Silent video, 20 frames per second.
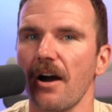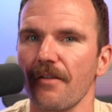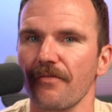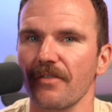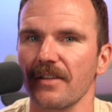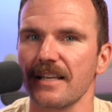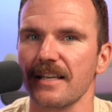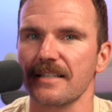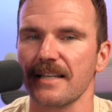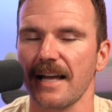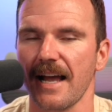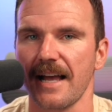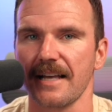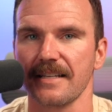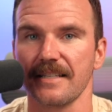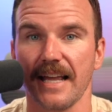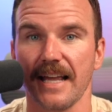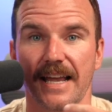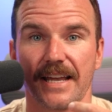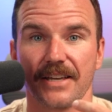offer this
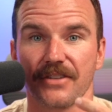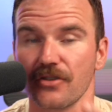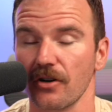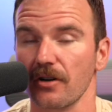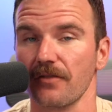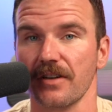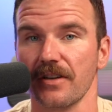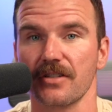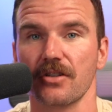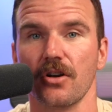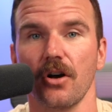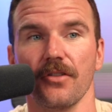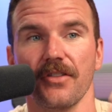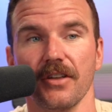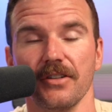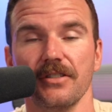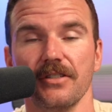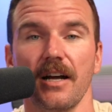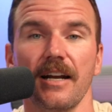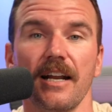as a service called
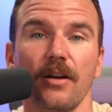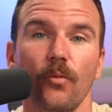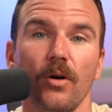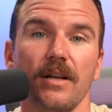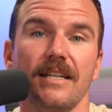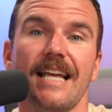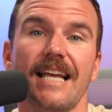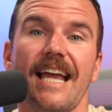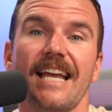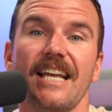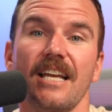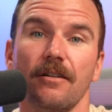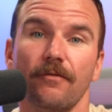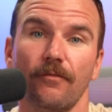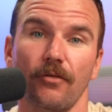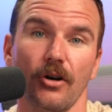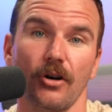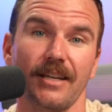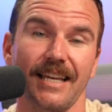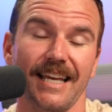the Done in One Day
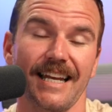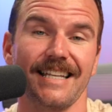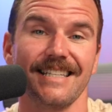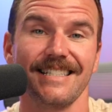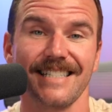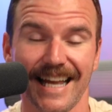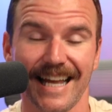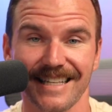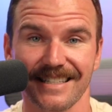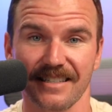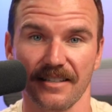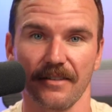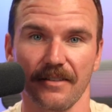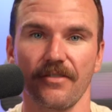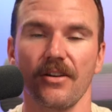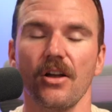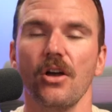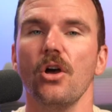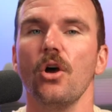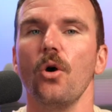ConvertKit Intensive,